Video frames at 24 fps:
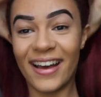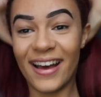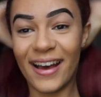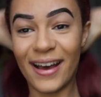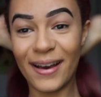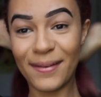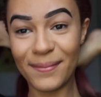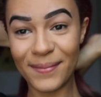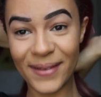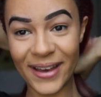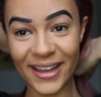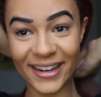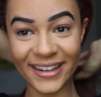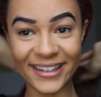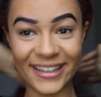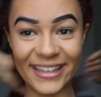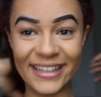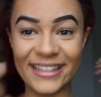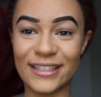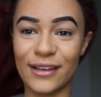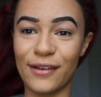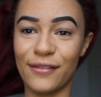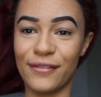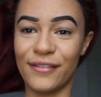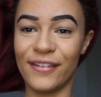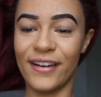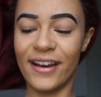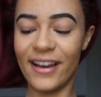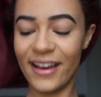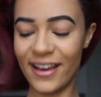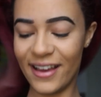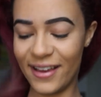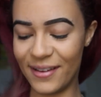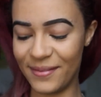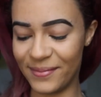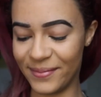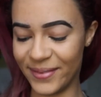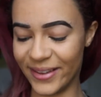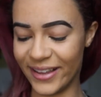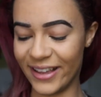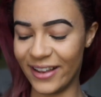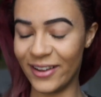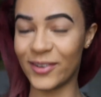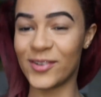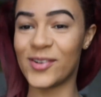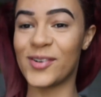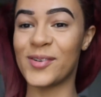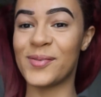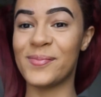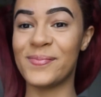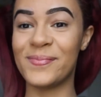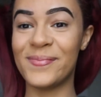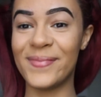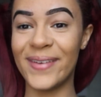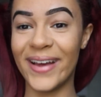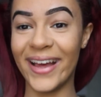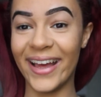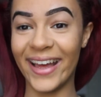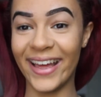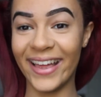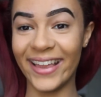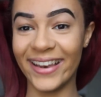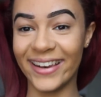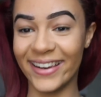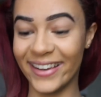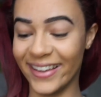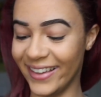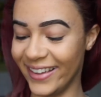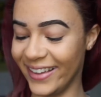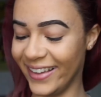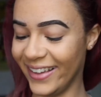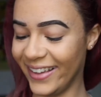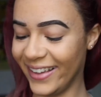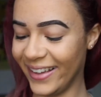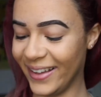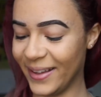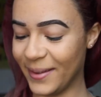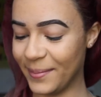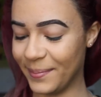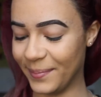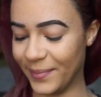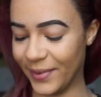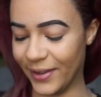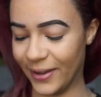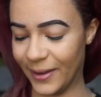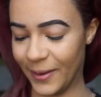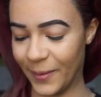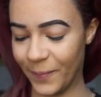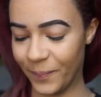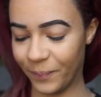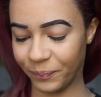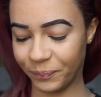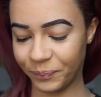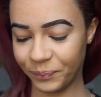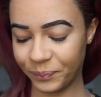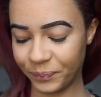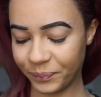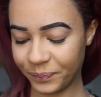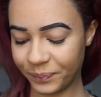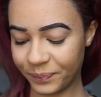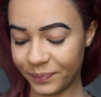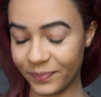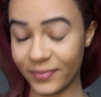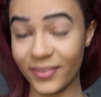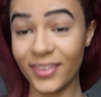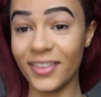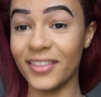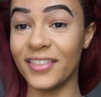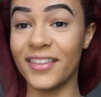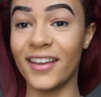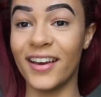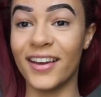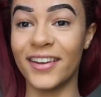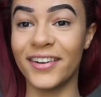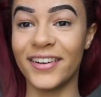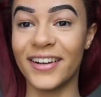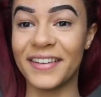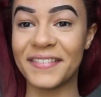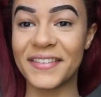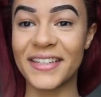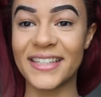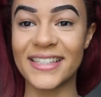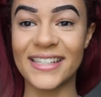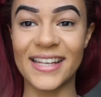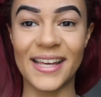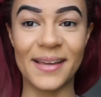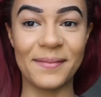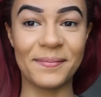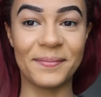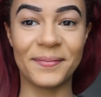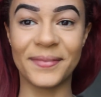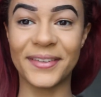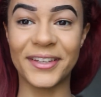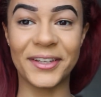I might need to find me a little man. But no, I don't have the time.